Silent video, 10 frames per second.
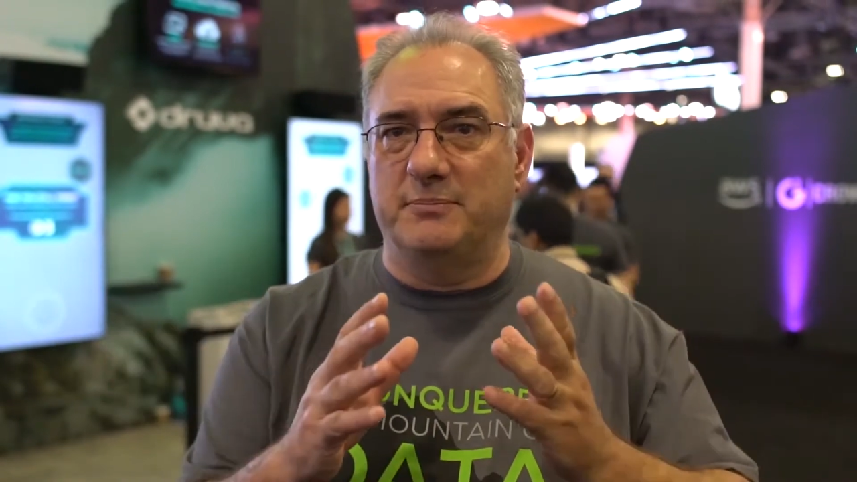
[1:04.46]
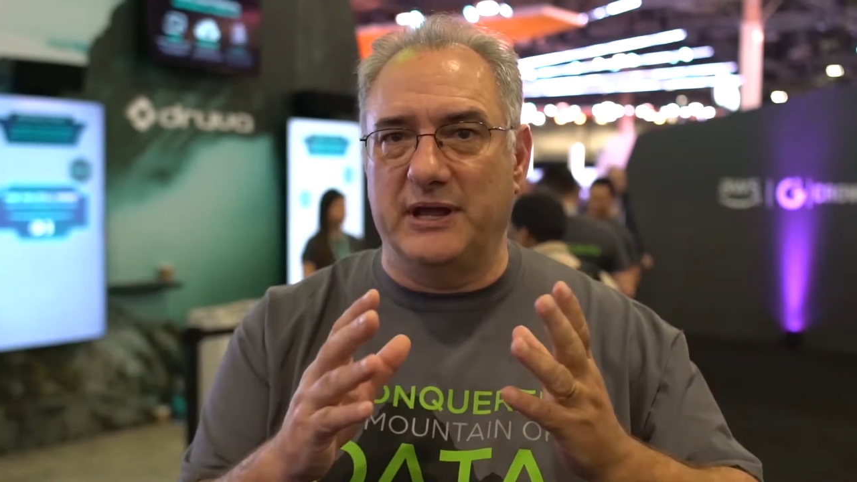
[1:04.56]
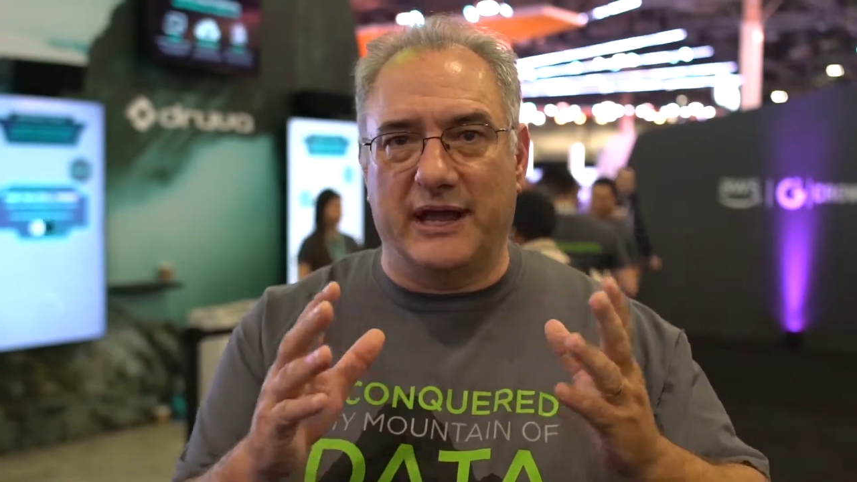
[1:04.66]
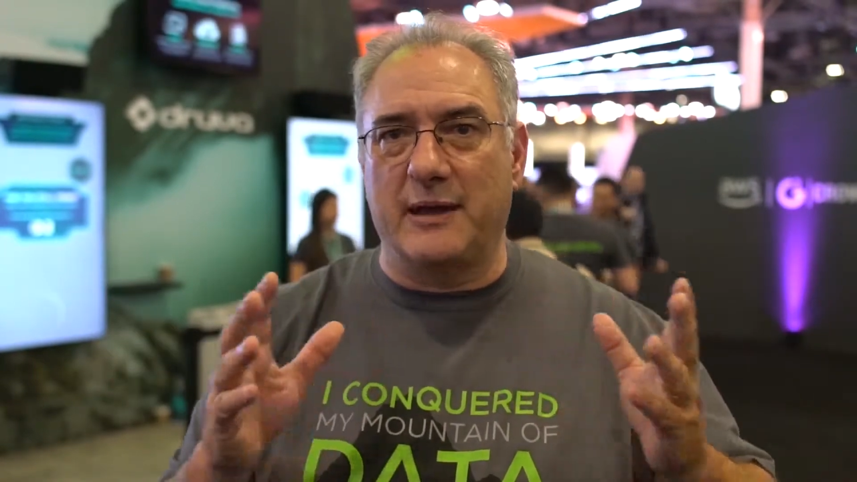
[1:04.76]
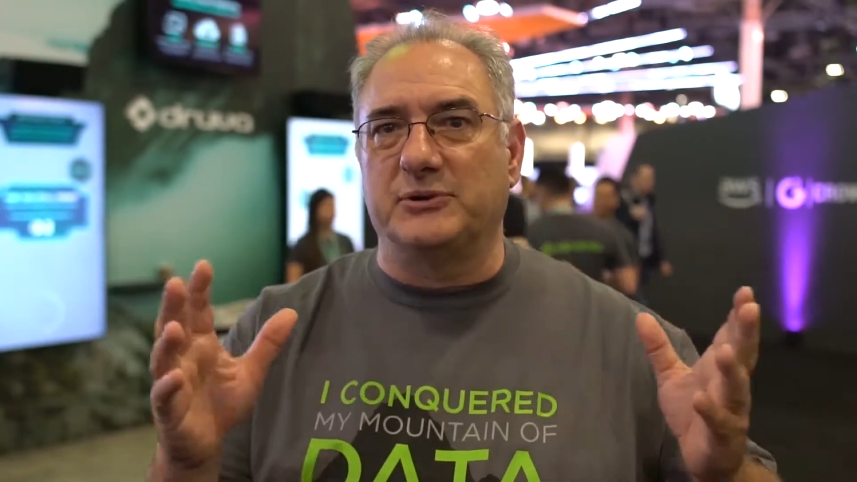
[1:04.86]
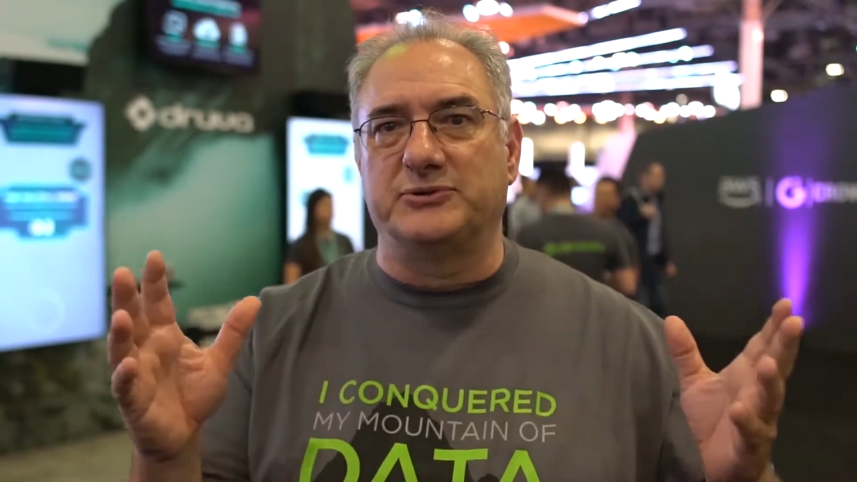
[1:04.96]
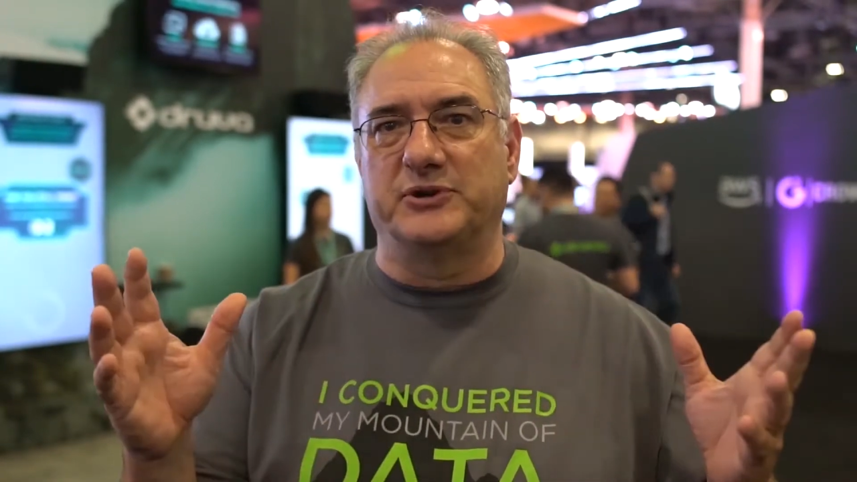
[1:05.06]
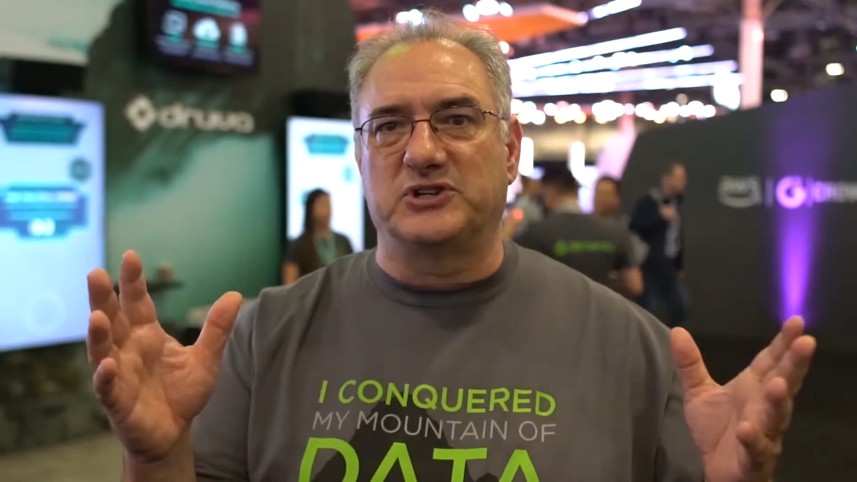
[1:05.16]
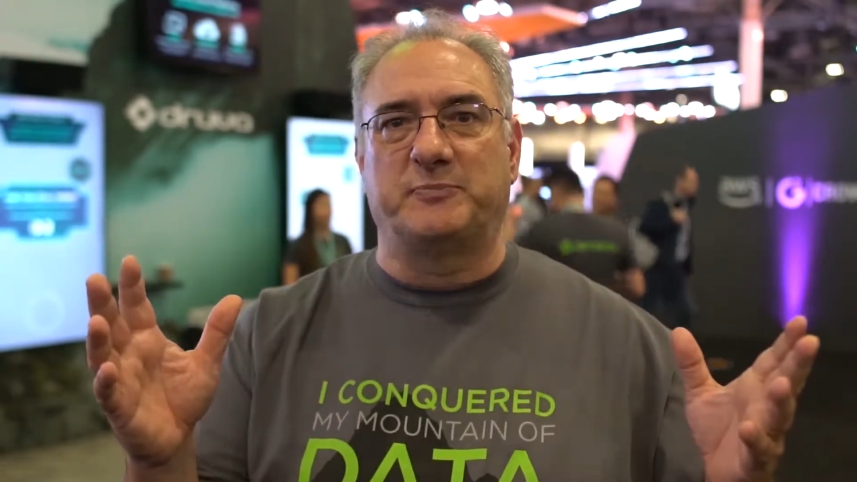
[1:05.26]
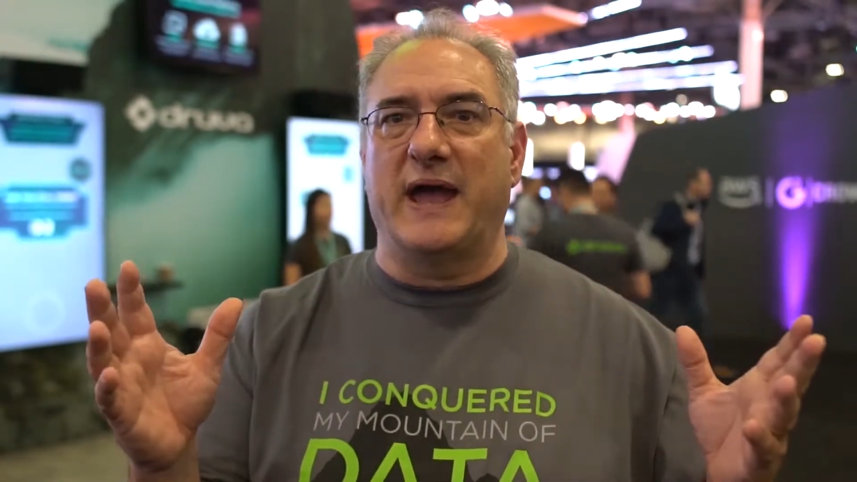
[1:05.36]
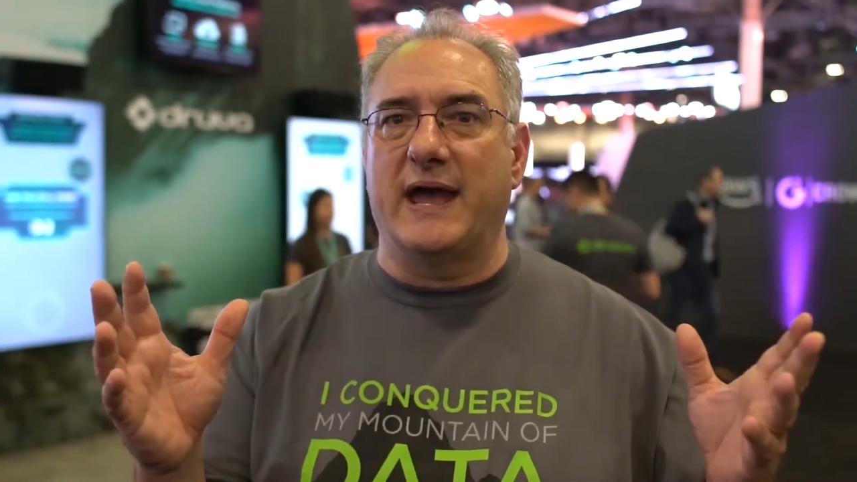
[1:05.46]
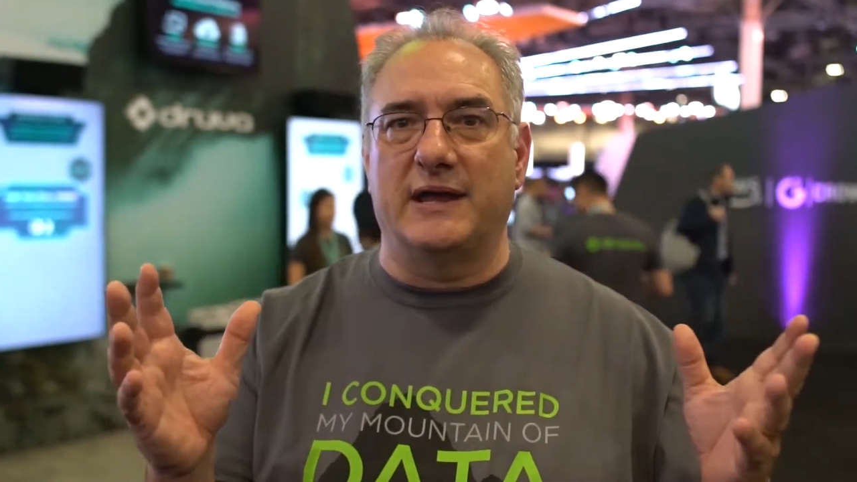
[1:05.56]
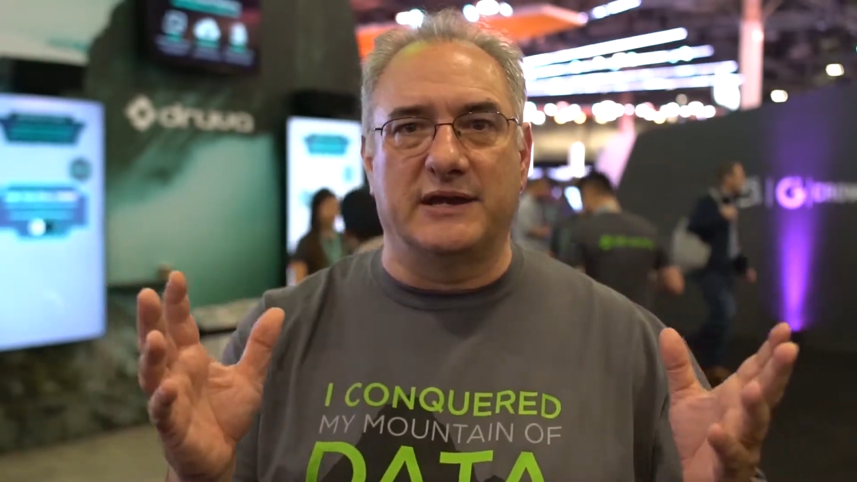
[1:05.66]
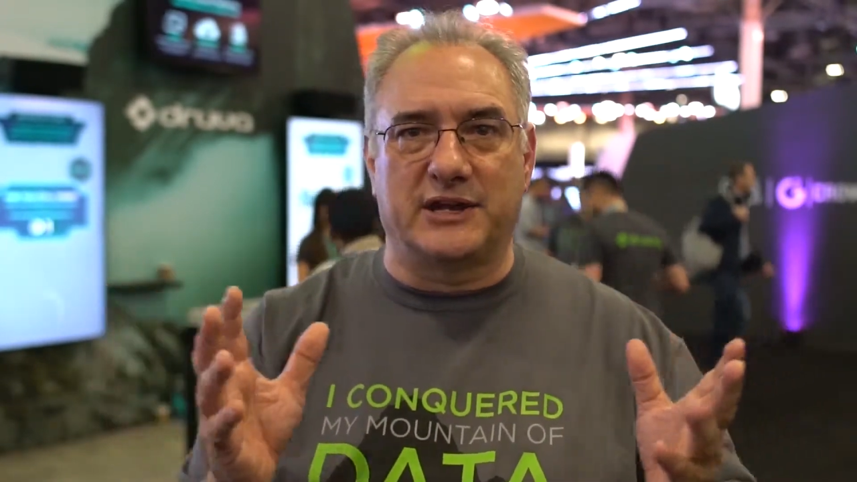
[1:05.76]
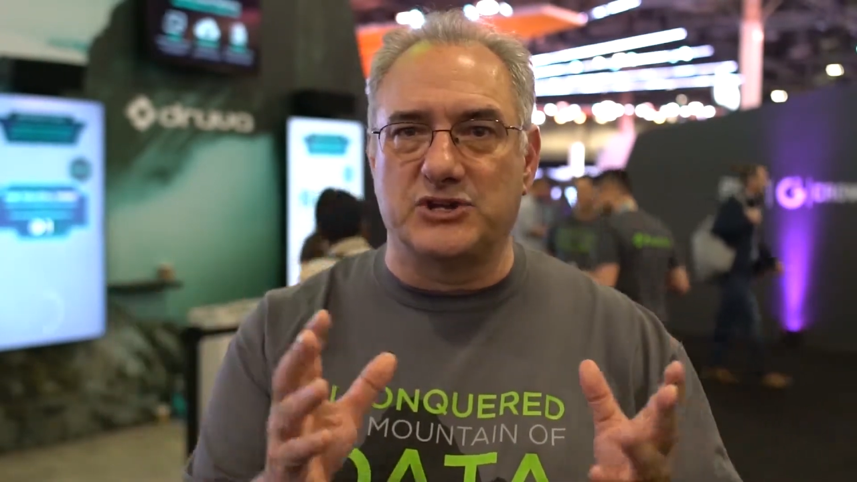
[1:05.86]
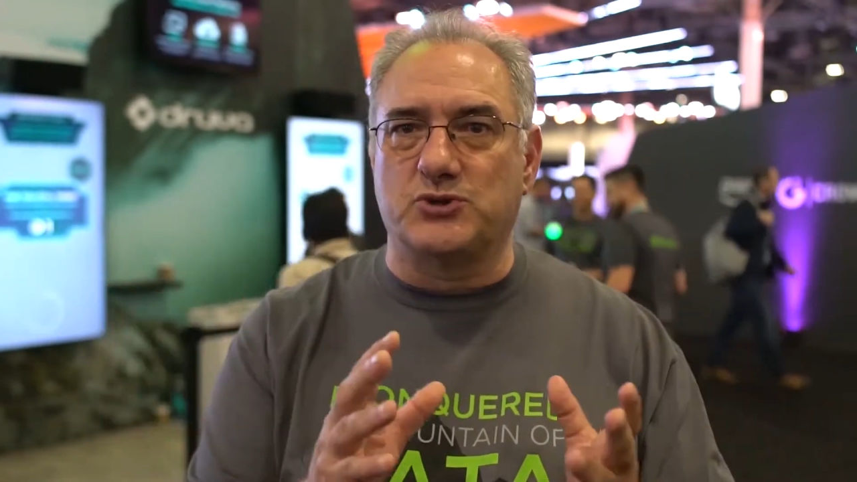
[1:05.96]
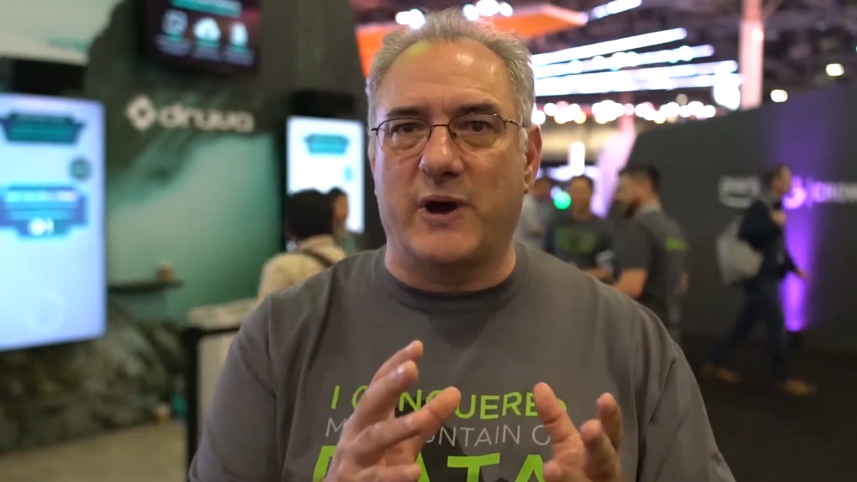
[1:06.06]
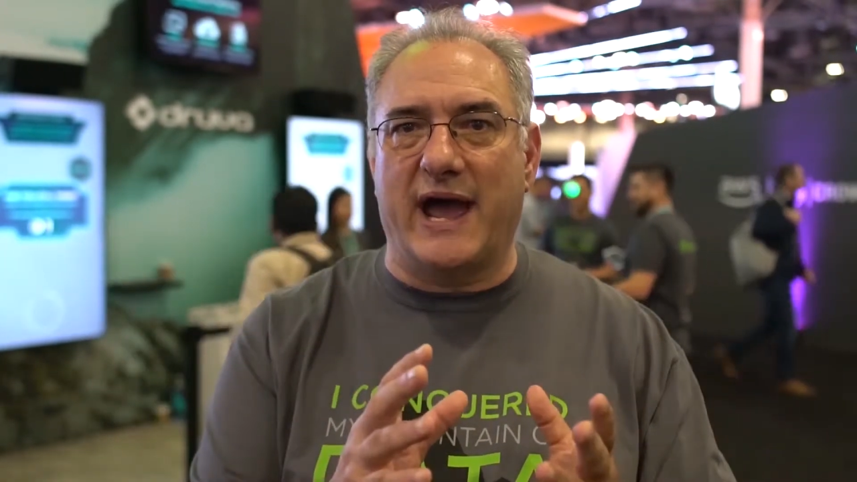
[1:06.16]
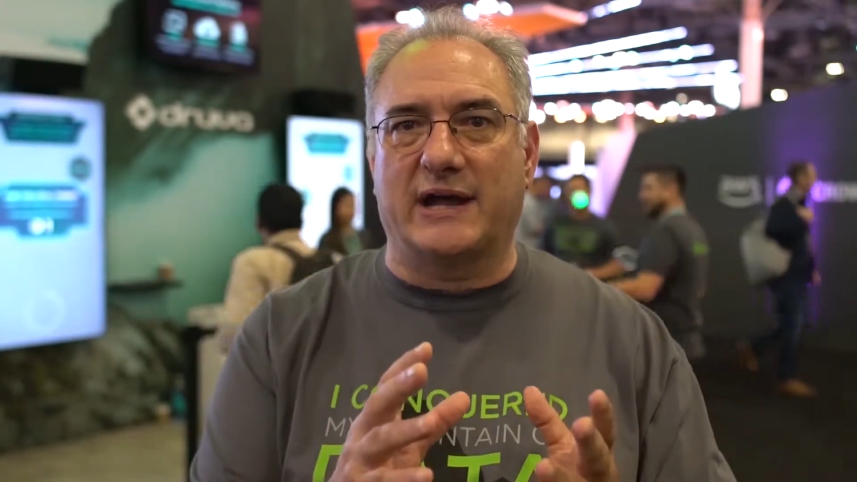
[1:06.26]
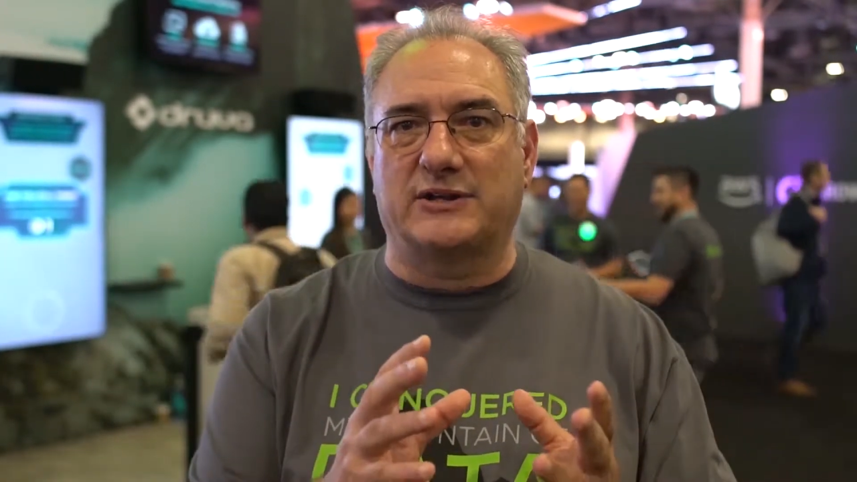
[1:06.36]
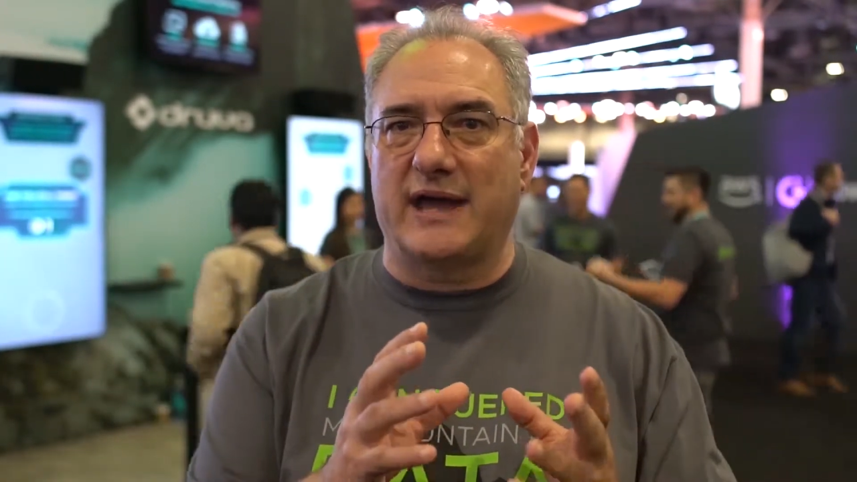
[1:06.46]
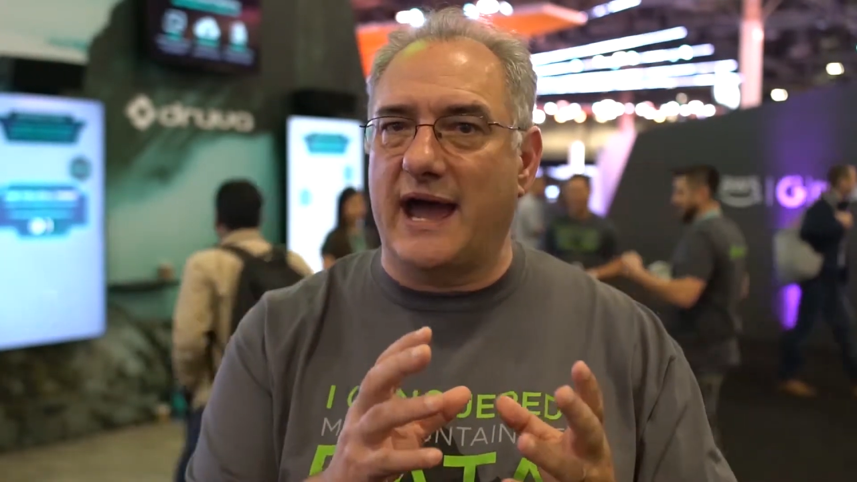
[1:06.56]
and being able to expand and contract